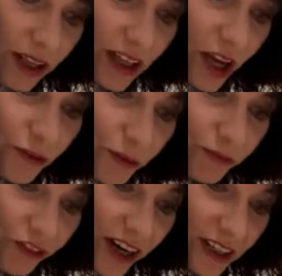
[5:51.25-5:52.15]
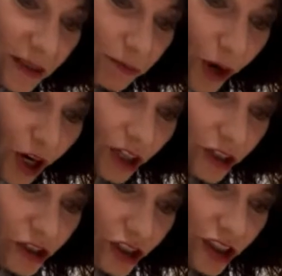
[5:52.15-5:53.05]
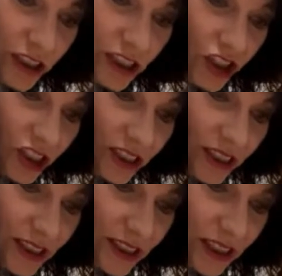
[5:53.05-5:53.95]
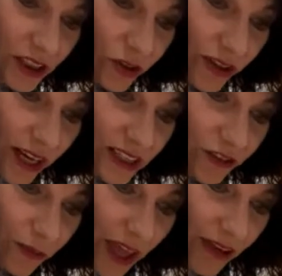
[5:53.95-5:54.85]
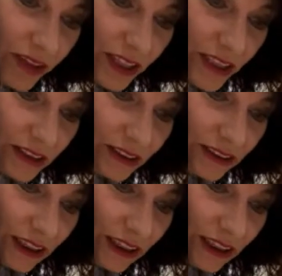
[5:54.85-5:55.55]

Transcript: Hello from Franklin Park, New Jersey. She said stencil. That is from Evelyn.